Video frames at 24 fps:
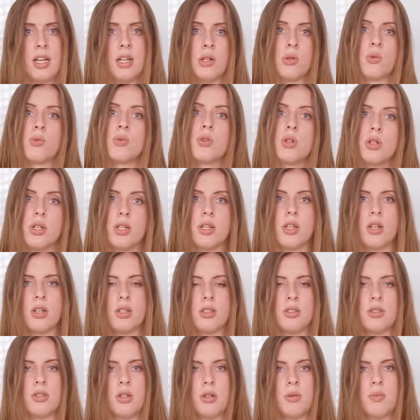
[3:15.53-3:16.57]
and ruin your
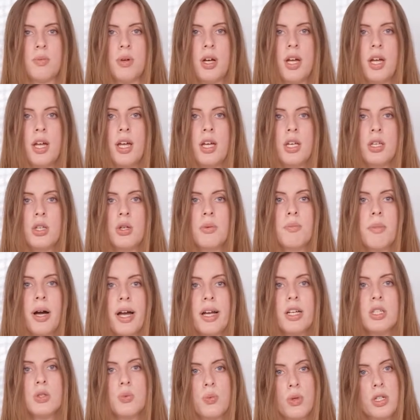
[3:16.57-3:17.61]
soap, you
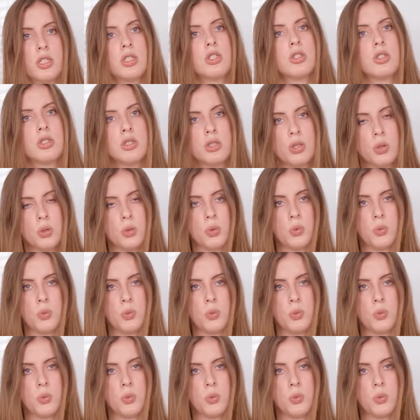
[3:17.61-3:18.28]
might want to use